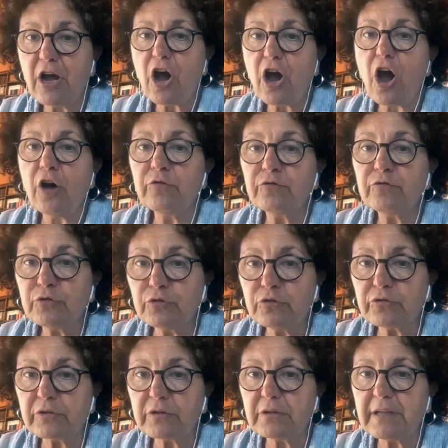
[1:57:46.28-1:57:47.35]
on
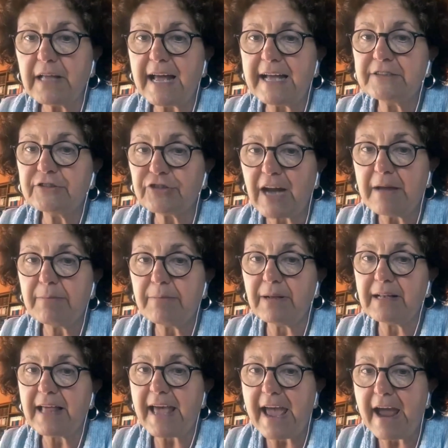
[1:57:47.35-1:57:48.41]
rural and
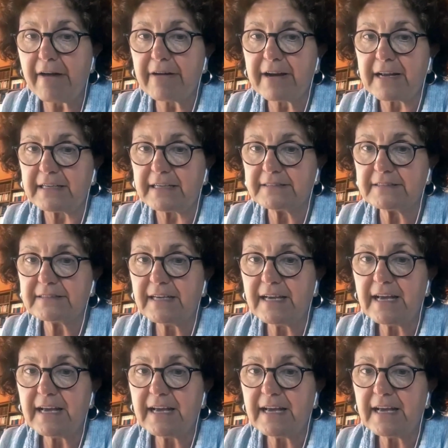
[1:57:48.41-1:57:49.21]
tribal areas,